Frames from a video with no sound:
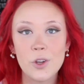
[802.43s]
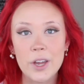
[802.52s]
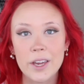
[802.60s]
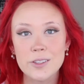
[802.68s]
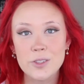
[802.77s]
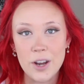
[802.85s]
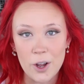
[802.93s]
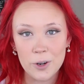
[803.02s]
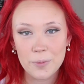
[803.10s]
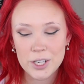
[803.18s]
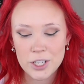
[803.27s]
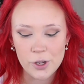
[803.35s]
Okay, so now what
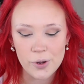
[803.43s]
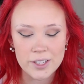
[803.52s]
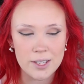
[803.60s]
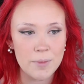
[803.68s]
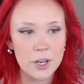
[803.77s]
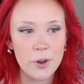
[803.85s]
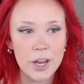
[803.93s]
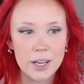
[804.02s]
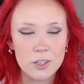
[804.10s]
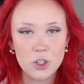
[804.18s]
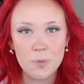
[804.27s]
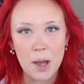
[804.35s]
I'm gonna do is I'm gonna go ahead
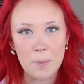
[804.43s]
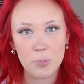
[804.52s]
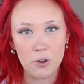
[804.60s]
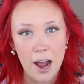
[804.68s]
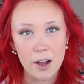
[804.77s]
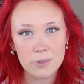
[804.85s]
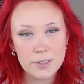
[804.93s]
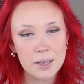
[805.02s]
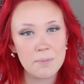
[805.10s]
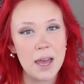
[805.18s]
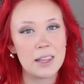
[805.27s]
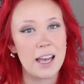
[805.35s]
and do my brows
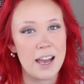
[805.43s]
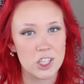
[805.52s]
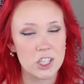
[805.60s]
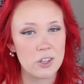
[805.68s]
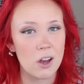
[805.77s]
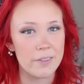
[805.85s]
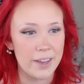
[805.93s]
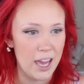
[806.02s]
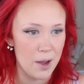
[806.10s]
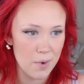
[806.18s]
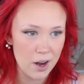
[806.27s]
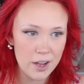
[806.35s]
and my lashes off
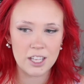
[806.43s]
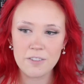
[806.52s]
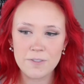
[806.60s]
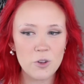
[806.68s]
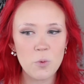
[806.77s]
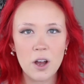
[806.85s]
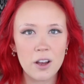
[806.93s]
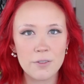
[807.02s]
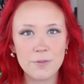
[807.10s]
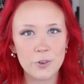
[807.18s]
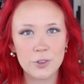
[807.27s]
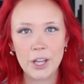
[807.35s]
camera. If you want a
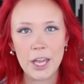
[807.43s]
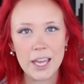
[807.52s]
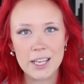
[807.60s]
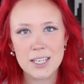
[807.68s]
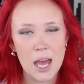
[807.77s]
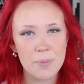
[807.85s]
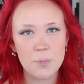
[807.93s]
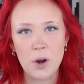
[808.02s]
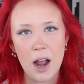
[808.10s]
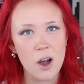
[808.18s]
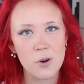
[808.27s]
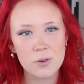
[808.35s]
full like in-depth
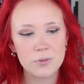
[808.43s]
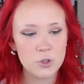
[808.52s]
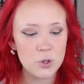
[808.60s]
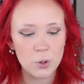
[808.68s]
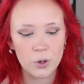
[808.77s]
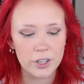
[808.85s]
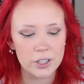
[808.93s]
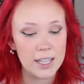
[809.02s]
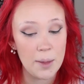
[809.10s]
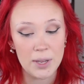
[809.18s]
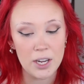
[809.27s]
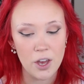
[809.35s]
brow tutorial,
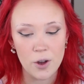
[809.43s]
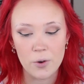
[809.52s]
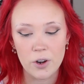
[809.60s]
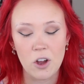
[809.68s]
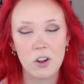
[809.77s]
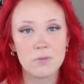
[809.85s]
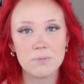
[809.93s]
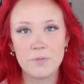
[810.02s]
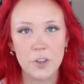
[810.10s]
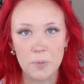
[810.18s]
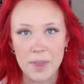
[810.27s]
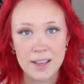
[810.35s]
let me know and I'll
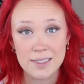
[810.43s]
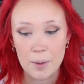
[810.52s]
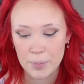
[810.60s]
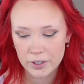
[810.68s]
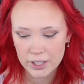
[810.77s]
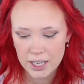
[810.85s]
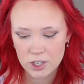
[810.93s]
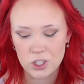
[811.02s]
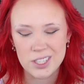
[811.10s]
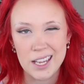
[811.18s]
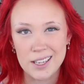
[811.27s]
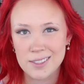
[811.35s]
film that separately. It
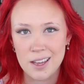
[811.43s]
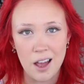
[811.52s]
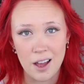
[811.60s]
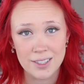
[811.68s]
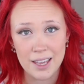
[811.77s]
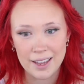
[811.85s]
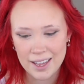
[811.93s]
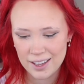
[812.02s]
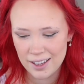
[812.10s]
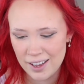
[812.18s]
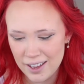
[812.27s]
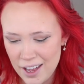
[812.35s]
just takes a hot
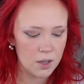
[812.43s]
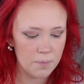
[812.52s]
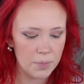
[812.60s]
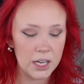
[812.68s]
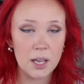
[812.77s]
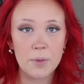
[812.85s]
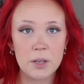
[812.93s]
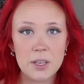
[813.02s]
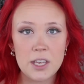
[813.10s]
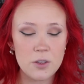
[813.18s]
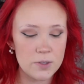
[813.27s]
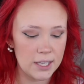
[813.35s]
second. But I am going to be
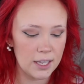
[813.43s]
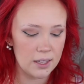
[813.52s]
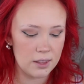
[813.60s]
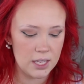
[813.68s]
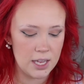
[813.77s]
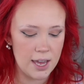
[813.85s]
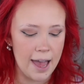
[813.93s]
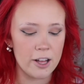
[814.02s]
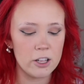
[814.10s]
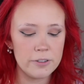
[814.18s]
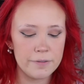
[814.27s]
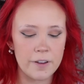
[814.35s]
using the
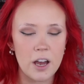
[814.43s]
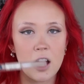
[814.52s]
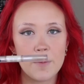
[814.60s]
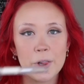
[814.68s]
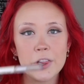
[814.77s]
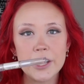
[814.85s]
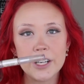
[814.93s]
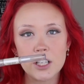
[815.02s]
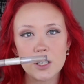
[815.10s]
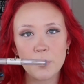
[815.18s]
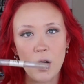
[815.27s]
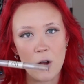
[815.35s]
e.l.f.
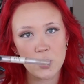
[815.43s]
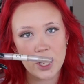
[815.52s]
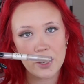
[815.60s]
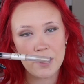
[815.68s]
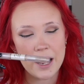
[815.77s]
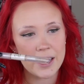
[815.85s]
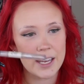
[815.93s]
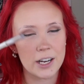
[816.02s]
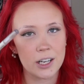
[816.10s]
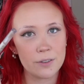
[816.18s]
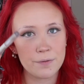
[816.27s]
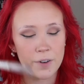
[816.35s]
Clear Brow Gel right
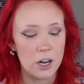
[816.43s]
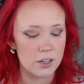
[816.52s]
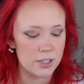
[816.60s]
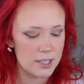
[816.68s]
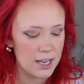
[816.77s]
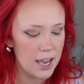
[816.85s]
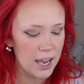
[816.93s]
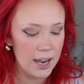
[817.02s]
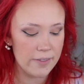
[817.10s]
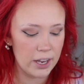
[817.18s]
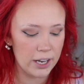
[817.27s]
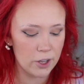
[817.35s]
here first.
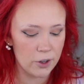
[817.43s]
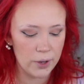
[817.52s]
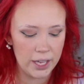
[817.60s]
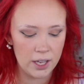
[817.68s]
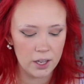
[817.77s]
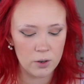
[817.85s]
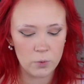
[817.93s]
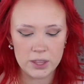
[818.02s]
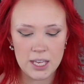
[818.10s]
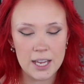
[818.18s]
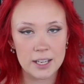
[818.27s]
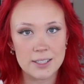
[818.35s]
And then I go in with
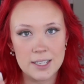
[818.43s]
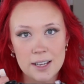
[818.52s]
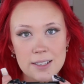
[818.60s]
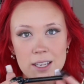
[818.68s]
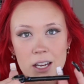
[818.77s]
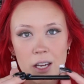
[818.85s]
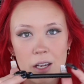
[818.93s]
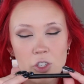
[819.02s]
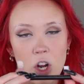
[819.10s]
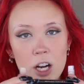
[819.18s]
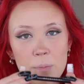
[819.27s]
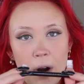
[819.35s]
the Anastasia
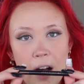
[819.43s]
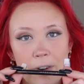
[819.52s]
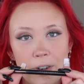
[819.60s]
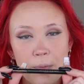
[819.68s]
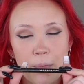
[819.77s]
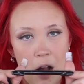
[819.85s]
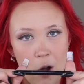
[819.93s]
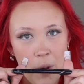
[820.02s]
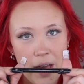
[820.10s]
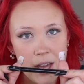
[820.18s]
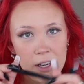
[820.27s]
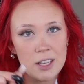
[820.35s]
Dark Brown Brow
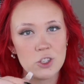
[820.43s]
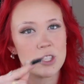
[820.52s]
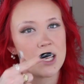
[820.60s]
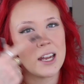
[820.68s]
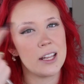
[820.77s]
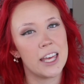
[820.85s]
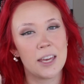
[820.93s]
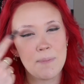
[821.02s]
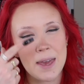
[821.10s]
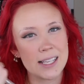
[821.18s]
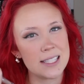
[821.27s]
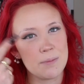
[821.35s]
Pen and just kind of like
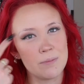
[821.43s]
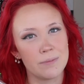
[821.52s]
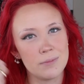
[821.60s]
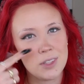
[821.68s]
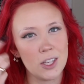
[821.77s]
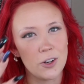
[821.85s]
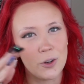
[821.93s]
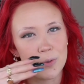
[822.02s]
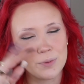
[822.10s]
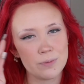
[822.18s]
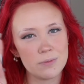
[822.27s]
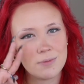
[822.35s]
make some, you
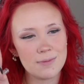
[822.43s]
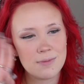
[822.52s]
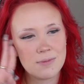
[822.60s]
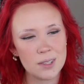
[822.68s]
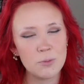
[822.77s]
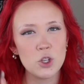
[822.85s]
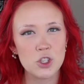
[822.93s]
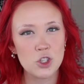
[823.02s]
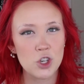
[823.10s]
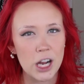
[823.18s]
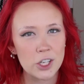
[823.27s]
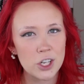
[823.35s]
know, some good
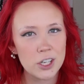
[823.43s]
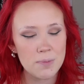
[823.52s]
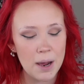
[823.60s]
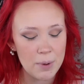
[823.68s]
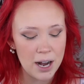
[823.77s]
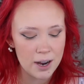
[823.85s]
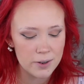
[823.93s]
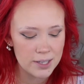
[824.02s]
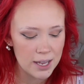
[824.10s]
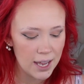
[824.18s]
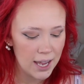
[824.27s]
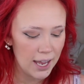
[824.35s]
structure to my brows.
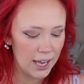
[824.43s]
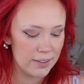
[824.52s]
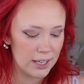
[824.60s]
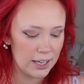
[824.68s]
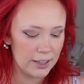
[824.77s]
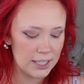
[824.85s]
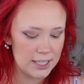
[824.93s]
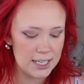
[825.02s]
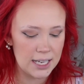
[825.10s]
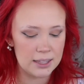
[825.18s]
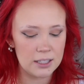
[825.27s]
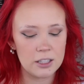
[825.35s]
And then I like to
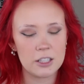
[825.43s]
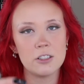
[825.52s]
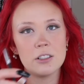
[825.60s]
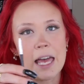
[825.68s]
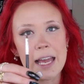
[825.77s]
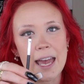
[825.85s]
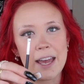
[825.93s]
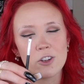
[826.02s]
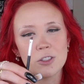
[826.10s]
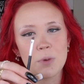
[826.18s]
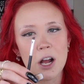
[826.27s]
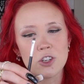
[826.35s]
take the little like
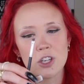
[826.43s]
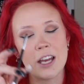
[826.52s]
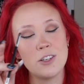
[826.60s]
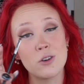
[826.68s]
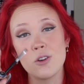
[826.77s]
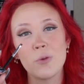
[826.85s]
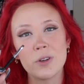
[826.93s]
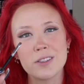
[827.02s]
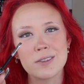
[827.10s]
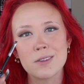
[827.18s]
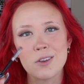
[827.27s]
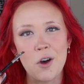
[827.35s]
angled brush. I don't know what
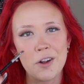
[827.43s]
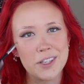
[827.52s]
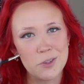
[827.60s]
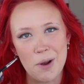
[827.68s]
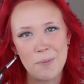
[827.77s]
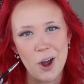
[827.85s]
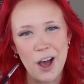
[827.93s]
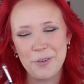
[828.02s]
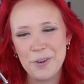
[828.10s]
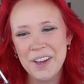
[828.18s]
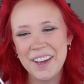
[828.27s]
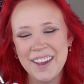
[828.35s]
this is called, it's rubbed
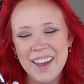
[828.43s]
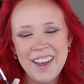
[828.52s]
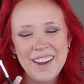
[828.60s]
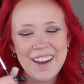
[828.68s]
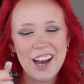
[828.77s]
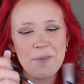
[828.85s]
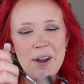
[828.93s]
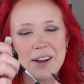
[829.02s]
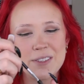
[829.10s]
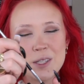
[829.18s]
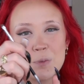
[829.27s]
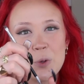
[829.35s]
off. It
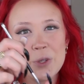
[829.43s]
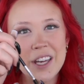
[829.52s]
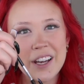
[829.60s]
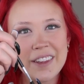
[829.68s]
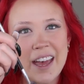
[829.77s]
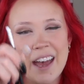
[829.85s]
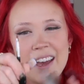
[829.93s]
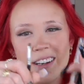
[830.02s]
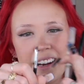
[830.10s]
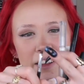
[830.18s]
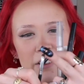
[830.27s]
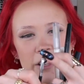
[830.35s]
has a spoolie on the end
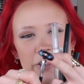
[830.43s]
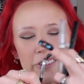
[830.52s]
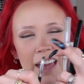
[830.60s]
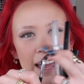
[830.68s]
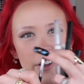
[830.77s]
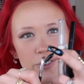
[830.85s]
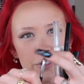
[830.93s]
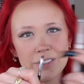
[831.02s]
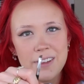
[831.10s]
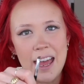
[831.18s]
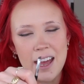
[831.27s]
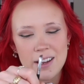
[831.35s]
and a little
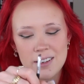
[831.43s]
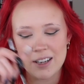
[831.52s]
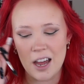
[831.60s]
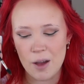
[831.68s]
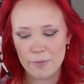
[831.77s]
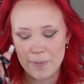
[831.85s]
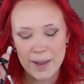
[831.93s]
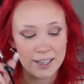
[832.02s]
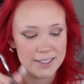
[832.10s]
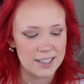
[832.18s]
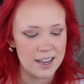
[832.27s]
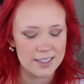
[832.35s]
angled end from
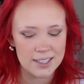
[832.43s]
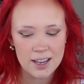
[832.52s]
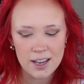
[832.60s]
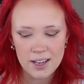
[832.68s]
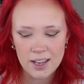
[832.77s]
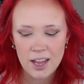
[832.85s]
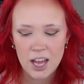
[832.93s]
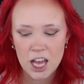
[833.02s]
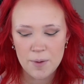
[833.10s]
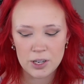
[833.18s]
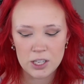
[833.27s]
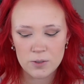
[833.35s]
Anastasia.
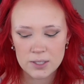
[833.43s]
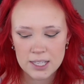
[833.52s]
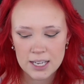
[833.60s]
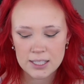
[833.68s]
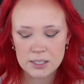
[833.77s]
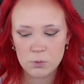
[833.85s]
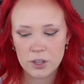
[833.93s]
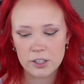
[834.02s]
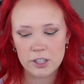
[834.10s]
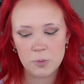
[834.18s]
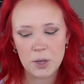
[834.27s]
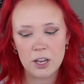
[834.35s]
I'm gonna use this with a
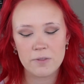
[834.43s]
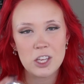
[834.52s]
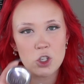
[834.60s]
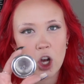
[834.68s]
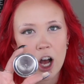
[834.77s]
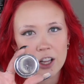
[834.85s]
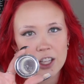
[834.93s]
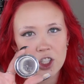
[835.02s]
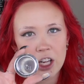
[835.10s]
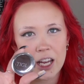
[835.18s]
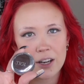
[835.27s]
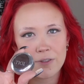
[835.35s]
little bit of the chocolate
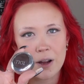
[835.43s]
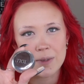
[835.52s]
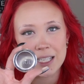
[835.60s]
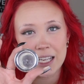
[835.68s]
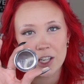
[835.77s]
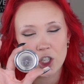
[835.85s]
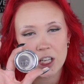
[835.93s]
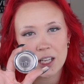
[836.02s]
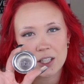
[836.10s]
shade from TIGI.